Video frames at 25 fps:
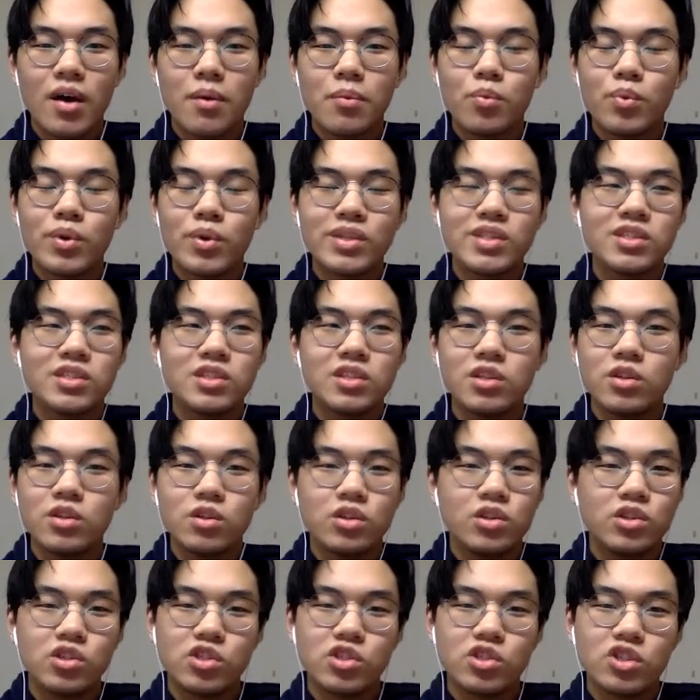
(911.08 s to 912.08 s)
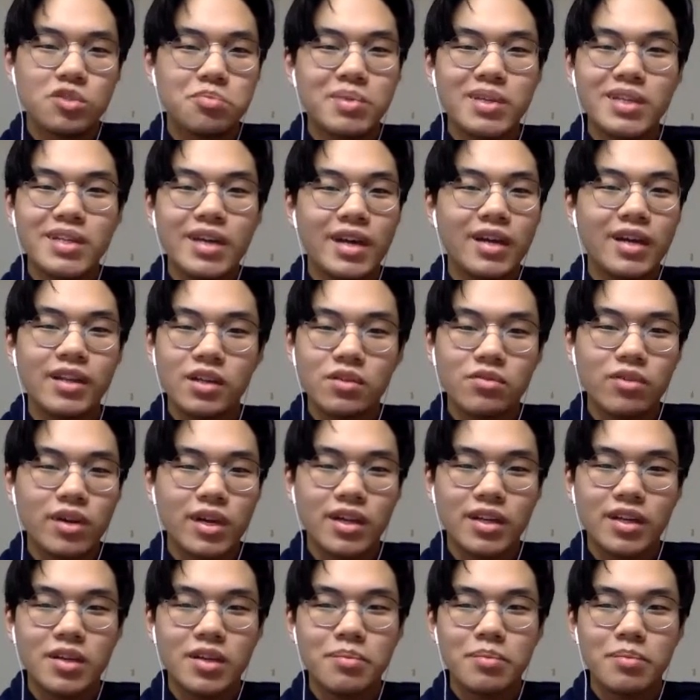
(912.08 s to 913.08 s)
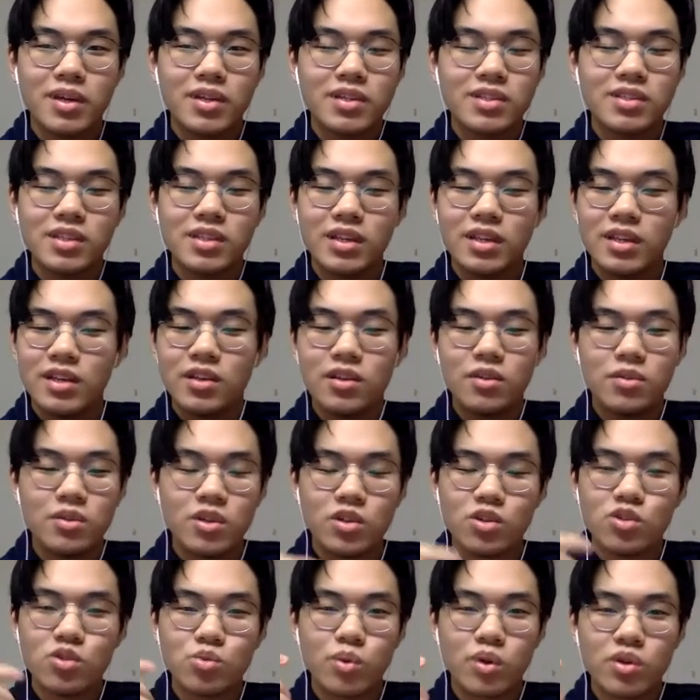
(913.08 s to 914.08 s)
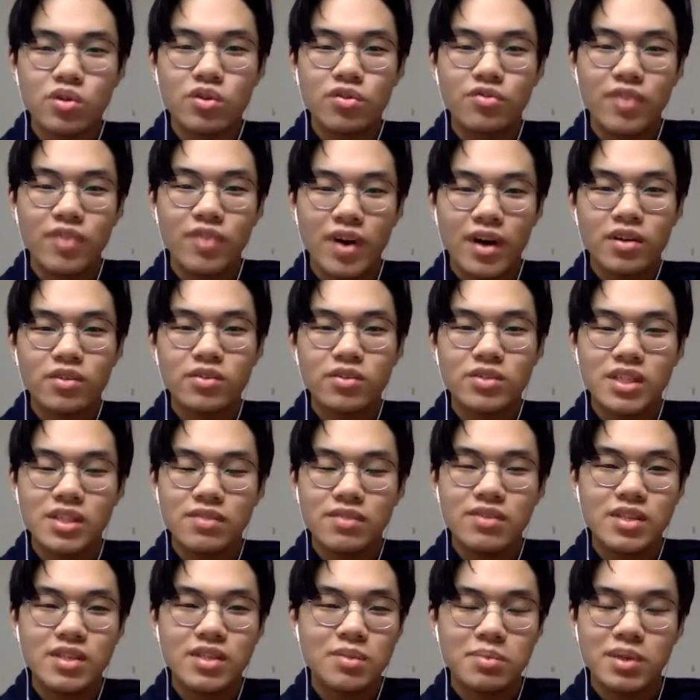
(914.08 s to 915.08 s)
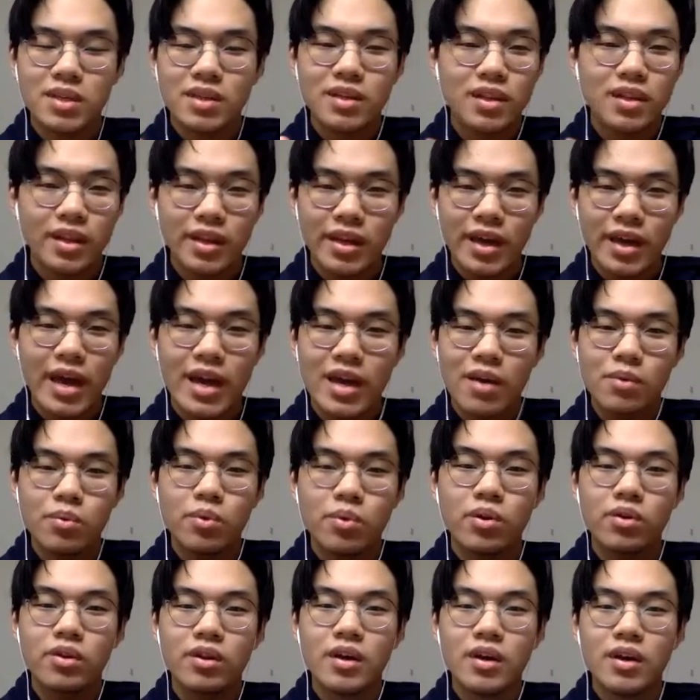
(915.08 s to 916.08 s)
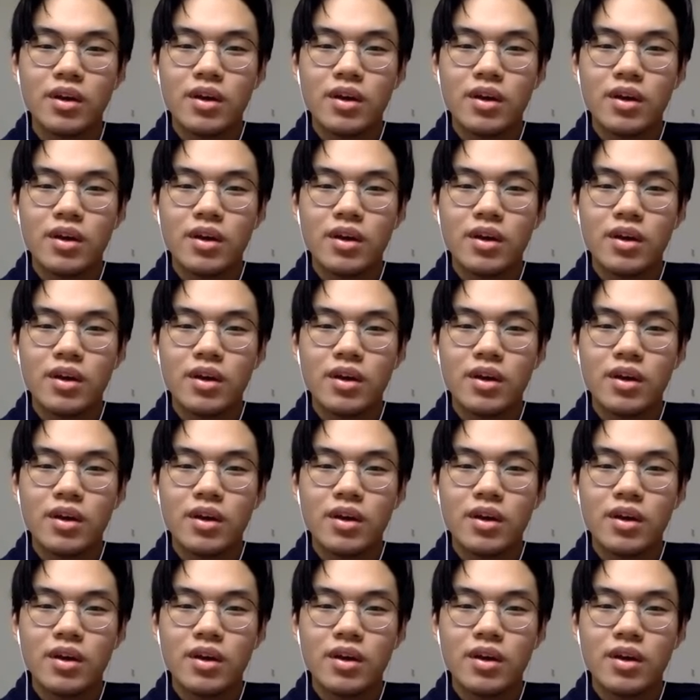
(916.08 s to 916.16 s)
which you should just be nailing really, because you just want your final CV to be like A1,